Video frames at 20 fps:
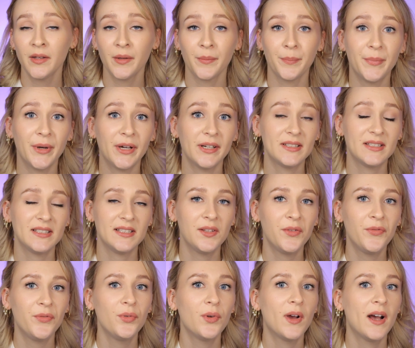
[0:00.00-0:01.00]
But
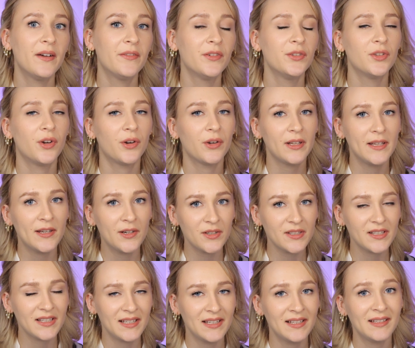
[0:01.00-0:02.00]
if you have an oilier
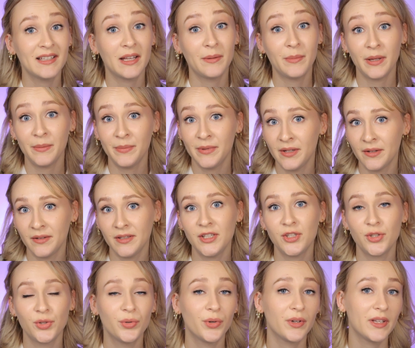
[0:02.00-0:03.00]
skin, that might be an
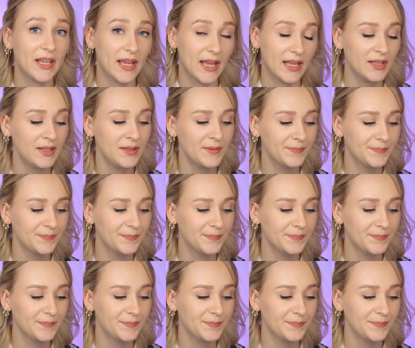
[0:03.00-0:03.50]
issue again.